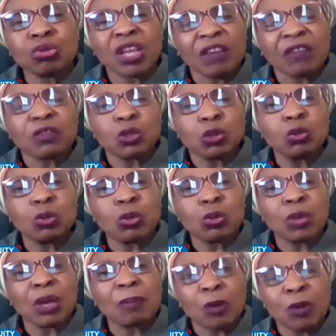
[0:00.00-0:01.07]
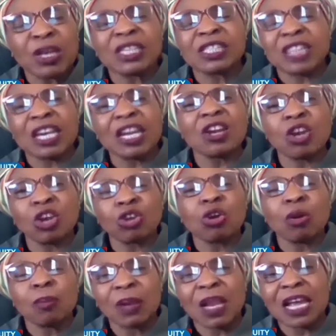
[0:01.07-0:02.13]
give to employers that are
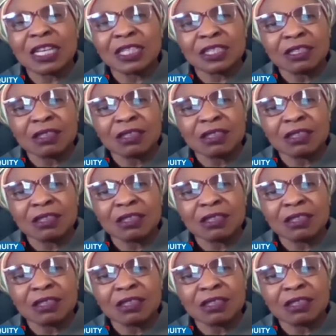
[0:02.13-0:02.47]
non-compliant.